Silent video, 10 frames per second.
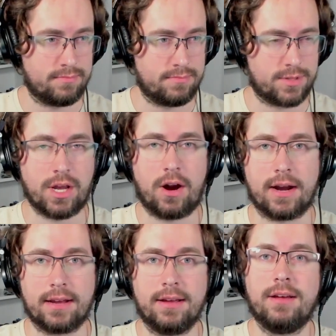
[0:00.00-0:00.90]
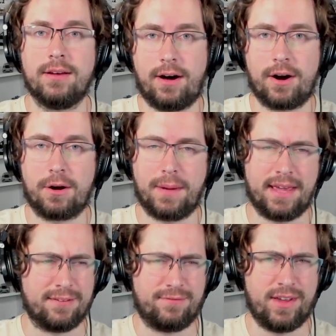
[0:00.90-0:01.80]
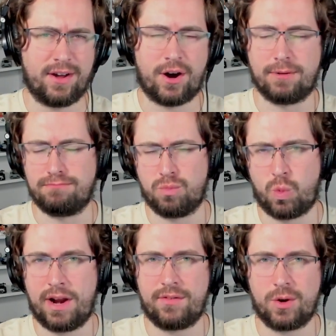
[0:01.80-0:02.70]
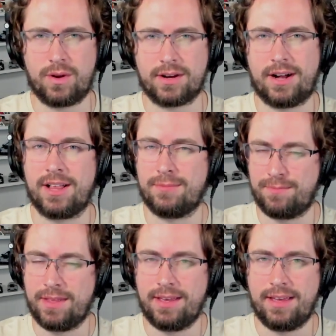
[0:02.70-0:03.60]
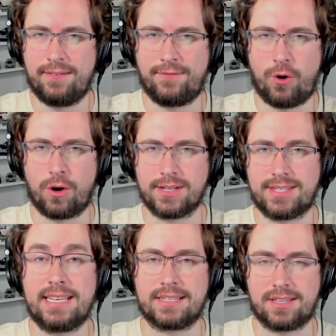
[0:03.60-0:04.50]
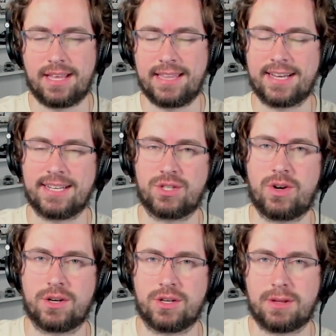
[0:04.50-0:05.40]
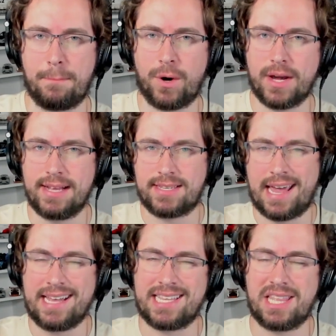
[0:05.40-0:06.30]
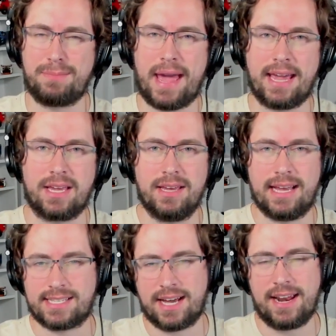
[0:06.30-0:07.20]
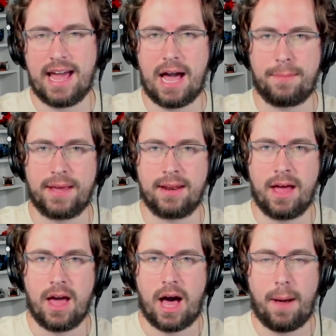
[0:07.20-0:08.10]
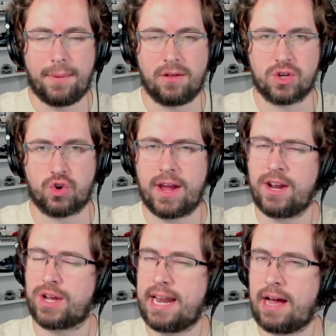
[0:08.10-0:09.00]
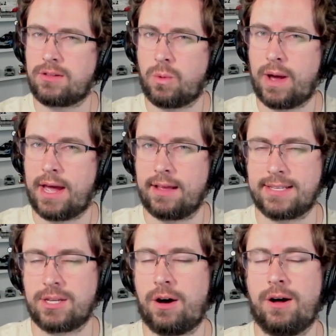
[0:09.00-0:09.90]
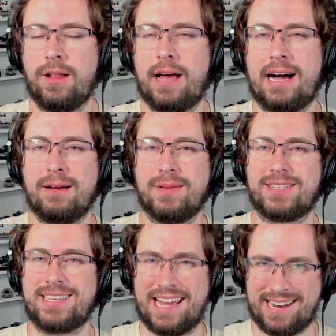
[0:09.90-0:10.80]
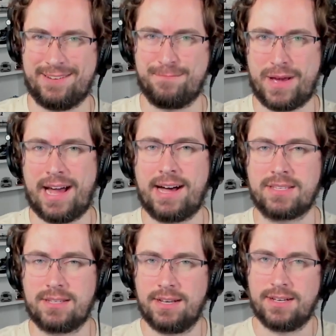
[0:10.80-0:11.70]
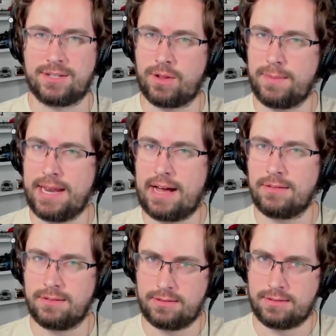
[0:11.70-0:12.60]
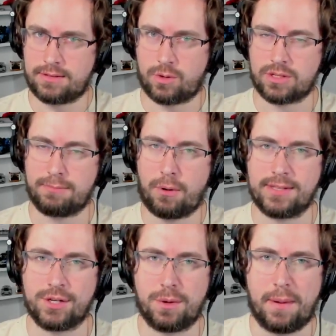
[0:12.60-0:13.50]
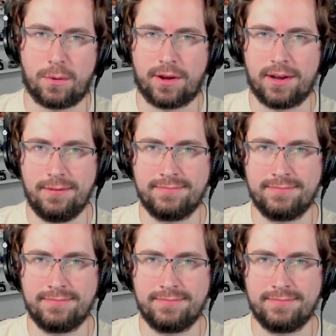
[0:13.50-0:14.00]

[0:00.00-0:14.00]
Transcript: Sorry. RB, VCARB, whatever you want to call him, for 6th in the constructors. Book it, take it to the bank. It's going to happen. Hop on the train or get out the way. That's all I'm saying. But Haas, don't let me down. Score some points in Japan, will you?